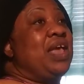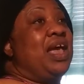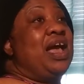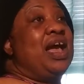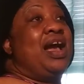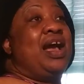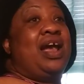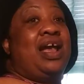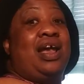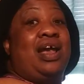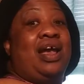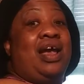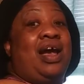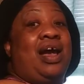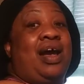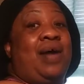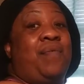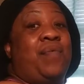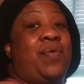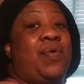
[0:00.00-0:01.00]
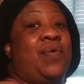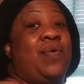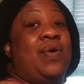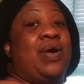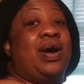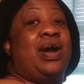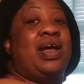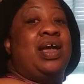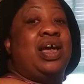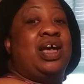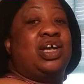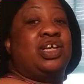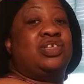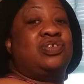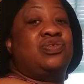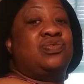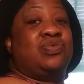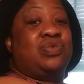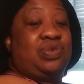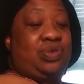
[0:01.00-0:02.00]
I, I wore an
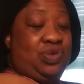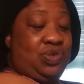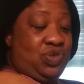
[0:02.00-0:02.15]
extra